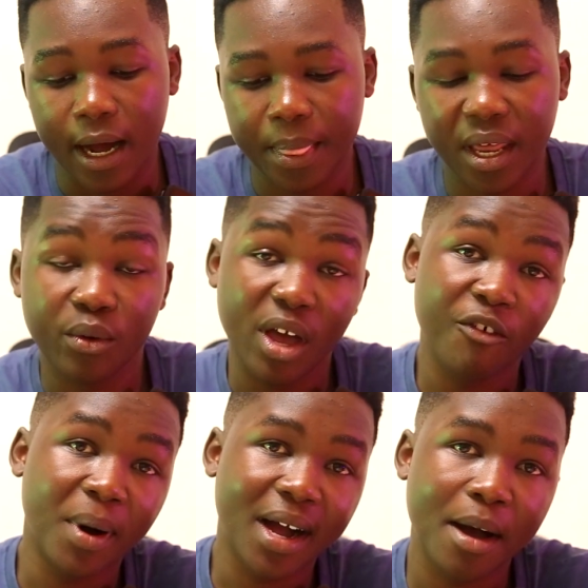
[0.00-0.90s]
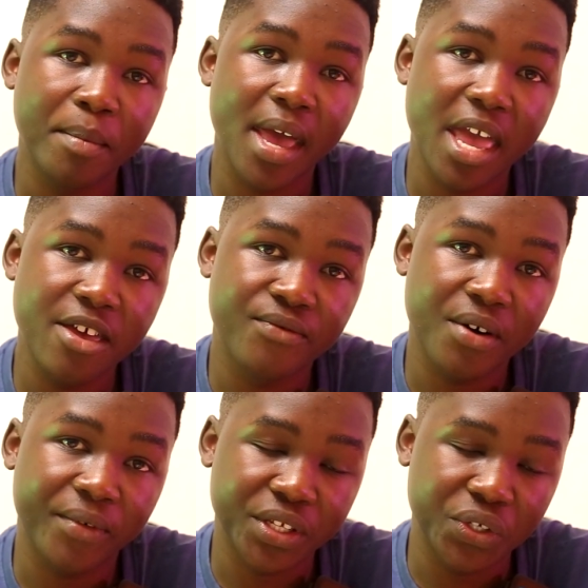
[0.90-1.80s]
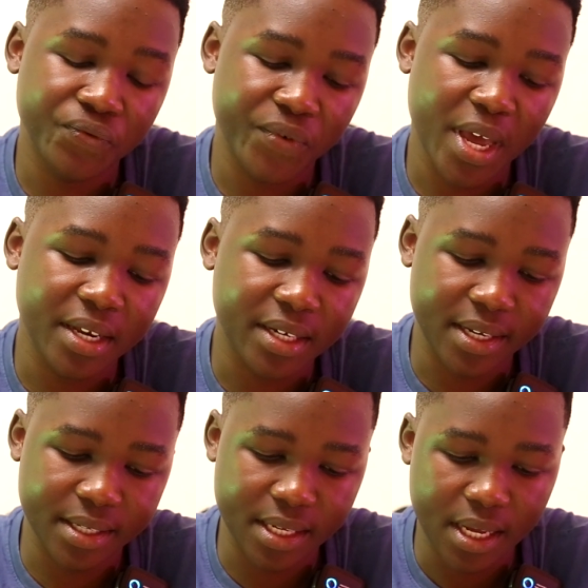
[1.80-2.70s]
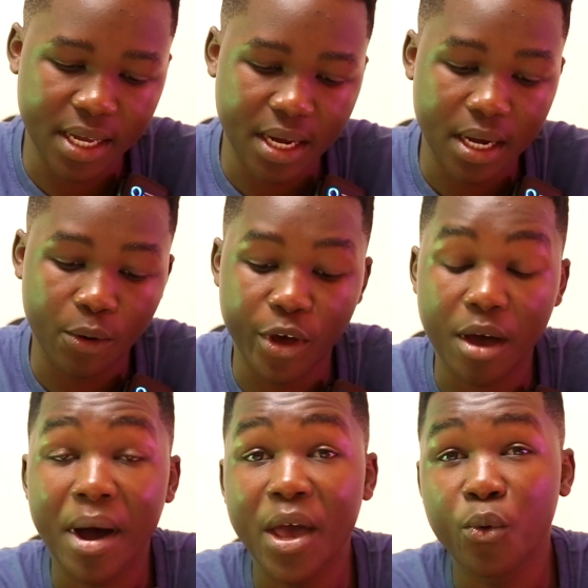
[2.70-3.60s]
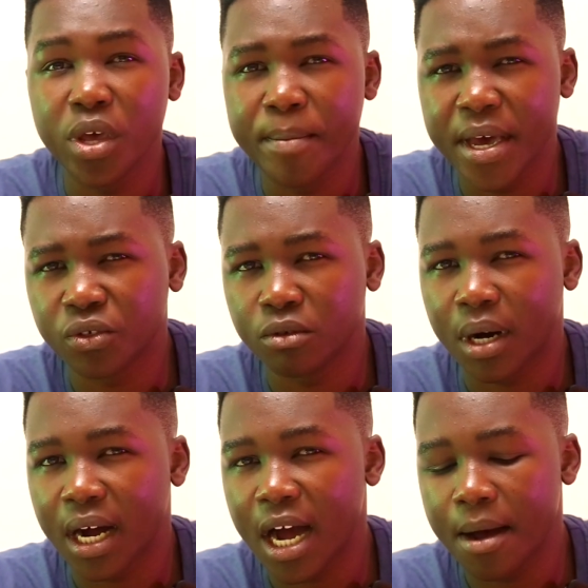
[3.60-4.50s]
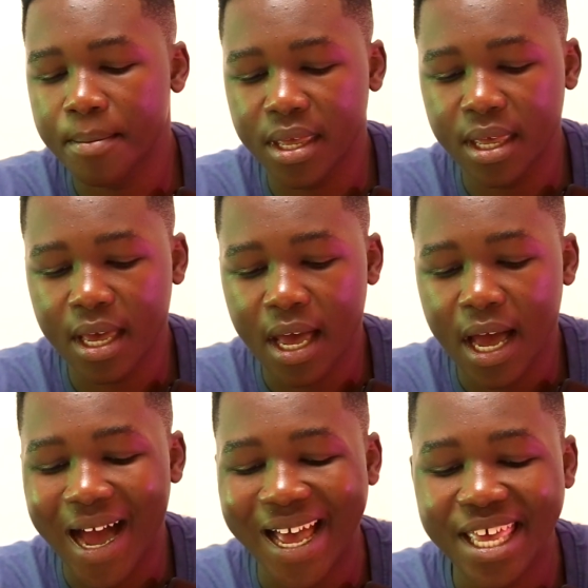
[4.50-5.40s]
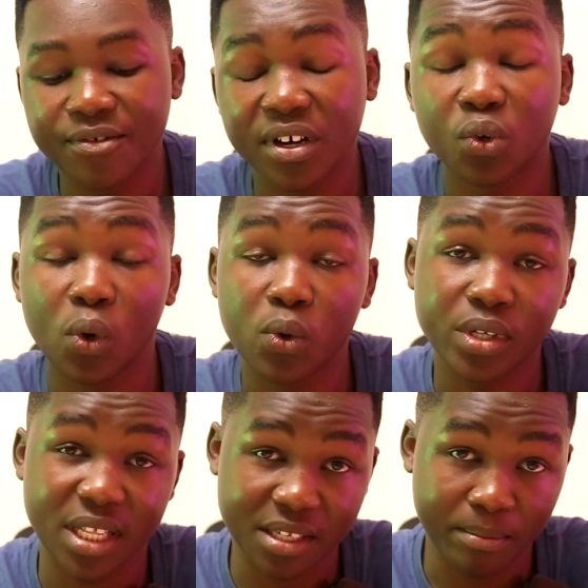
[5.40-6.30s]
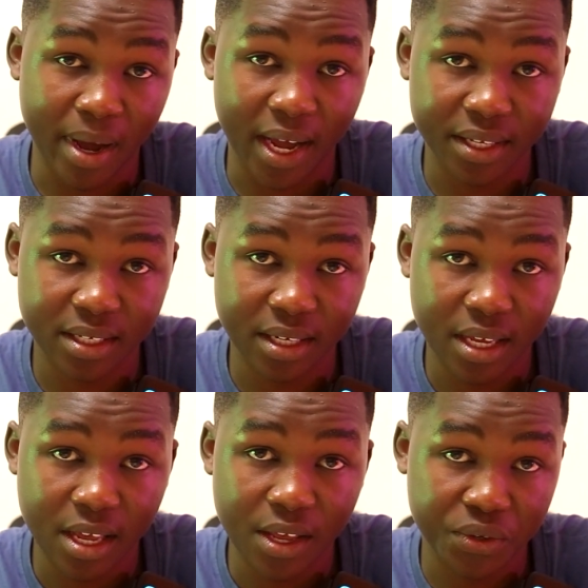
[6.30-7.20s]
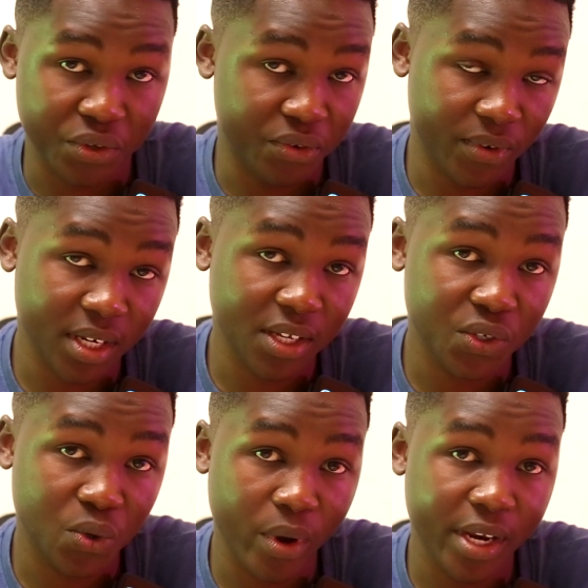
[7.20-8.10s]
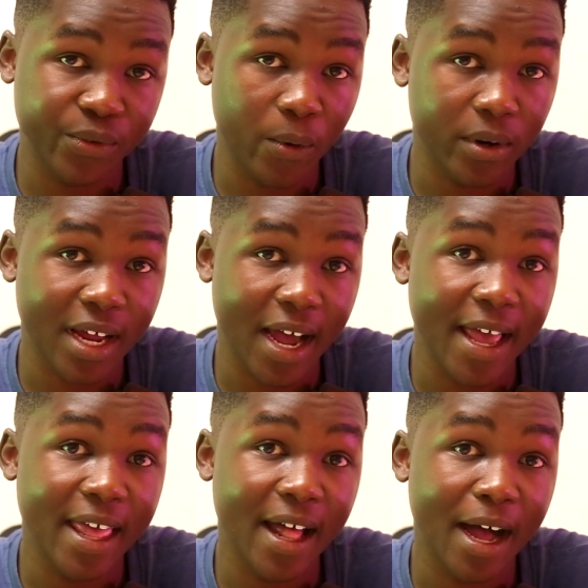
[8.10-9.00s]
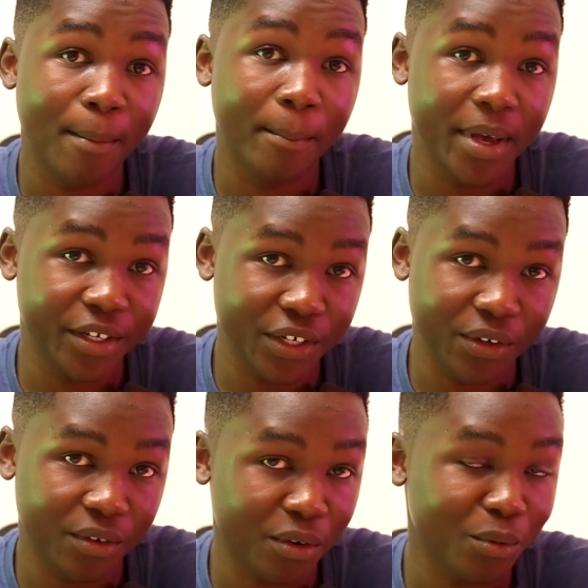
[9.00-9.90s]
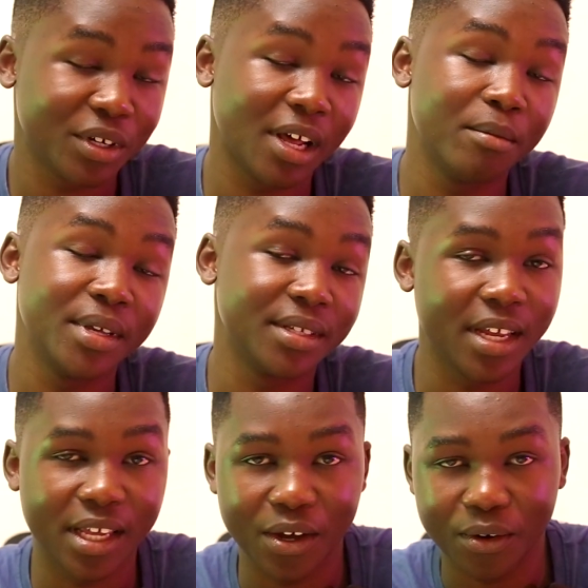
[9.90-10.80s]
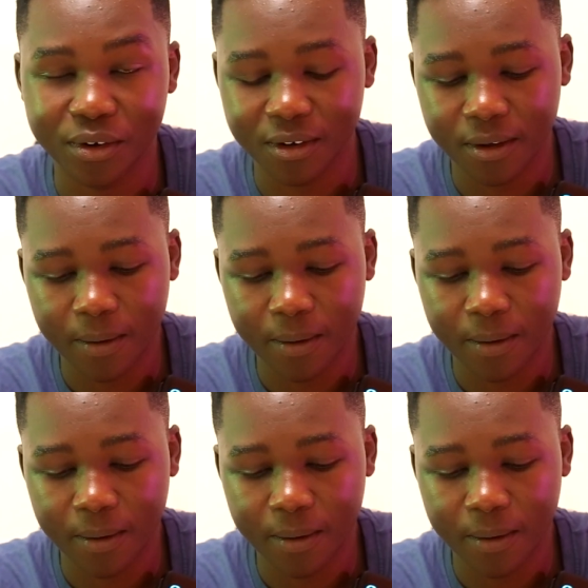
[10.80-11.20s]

And then we have Maccabi Haifa versus Juventus, whereby we bet on Maccabi Haifa to lose this match. So Juventus to win is what I am betting on or what I'll be staking on.